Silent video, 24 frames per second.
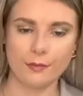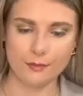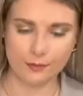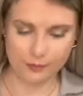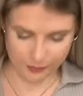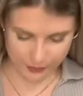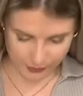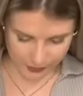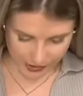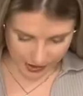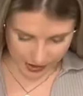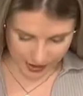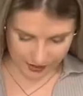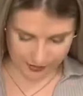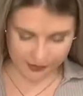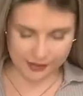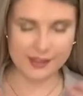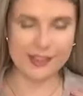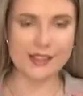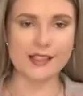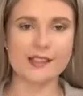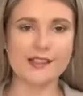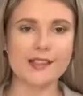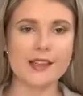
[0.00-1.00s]
But yeah,
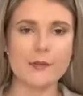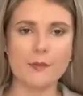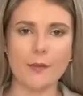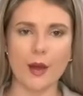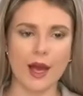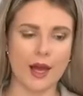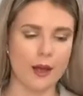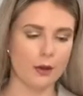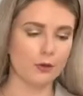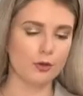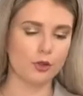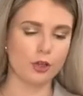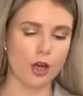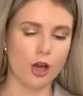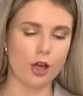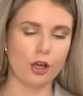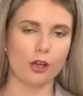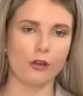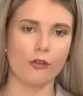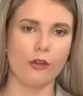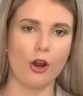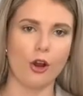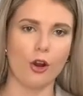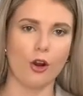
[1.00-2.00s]
£16, can't go
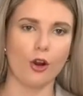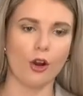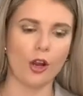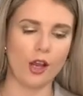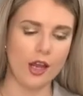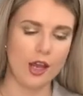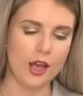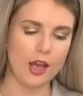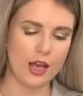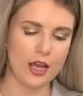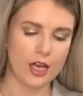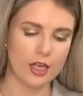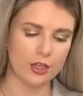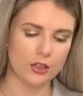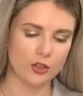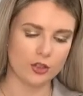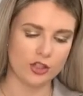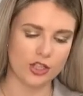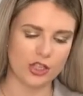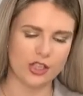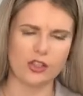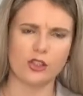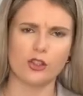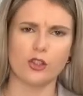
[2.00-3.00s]
wrong. And I just
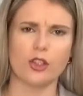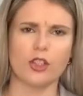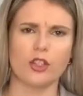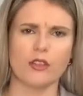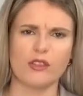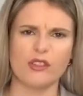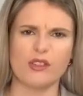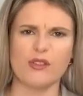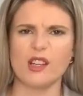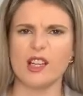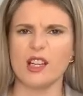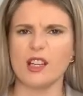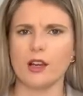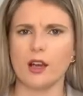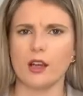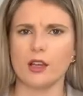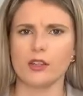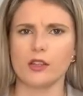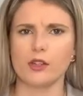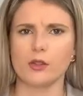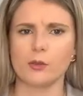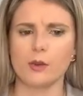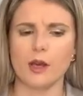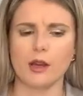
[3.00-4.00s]
think this colour is really nice
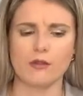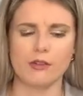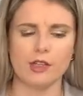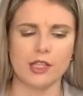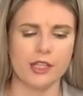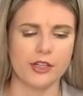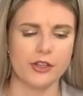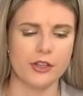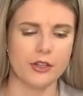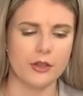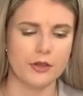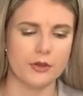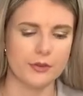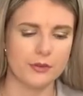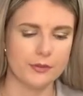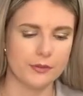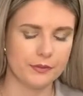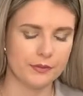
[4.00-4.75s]
as well, really cute.